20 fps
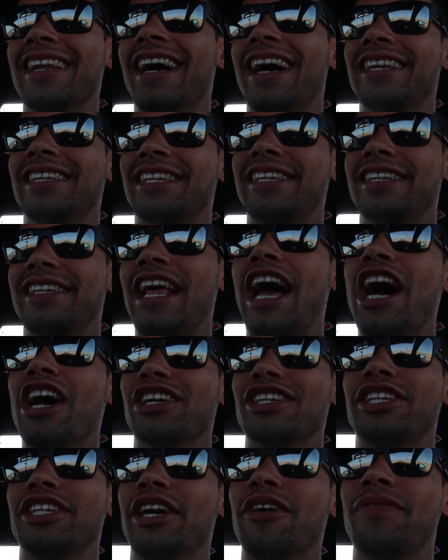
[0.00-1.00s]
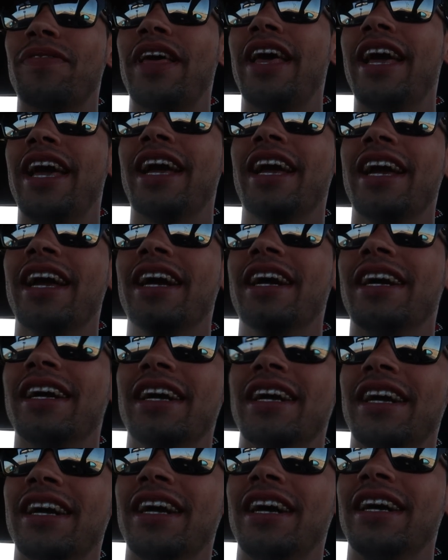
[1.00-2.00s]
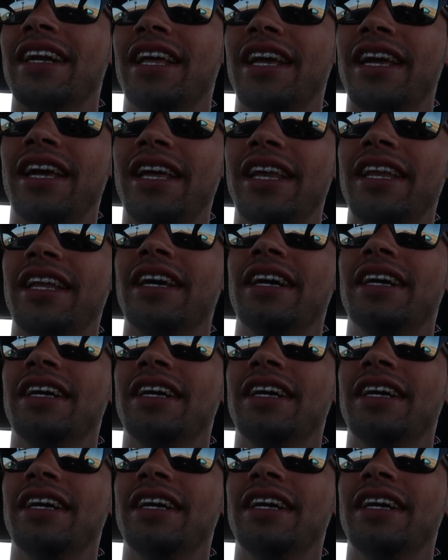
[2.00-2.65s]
That's downshifting, and then